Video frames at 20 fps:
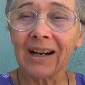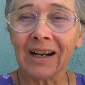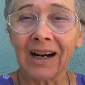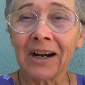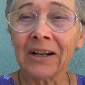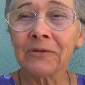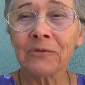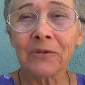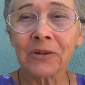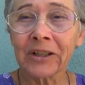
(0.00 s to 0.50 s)

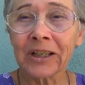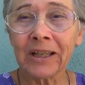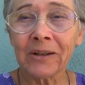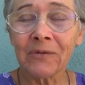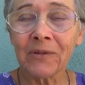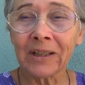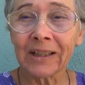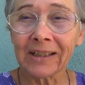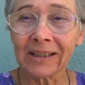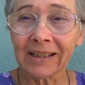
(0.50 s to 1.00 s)

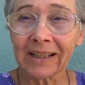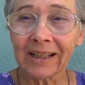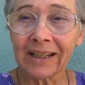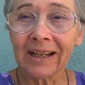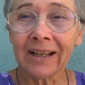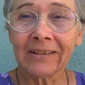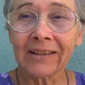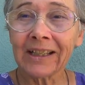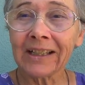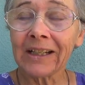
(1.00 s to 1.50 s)
unforgiving
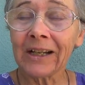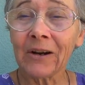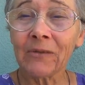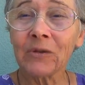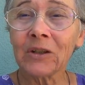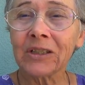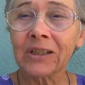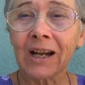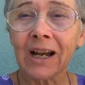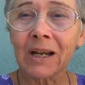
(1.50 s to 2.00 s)
that
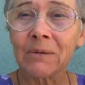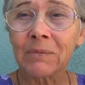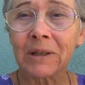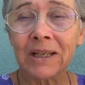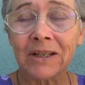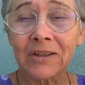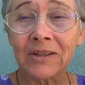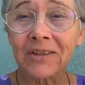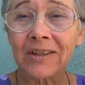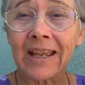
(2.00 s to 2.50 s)
every time
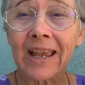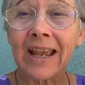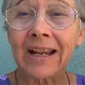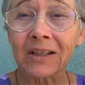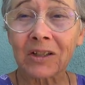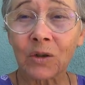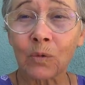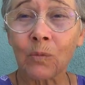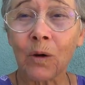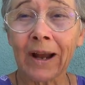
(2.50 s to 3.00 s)
his
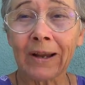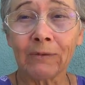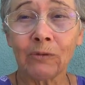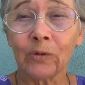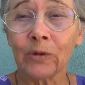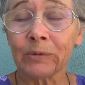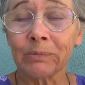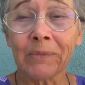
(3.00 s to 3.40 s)
ex-wife would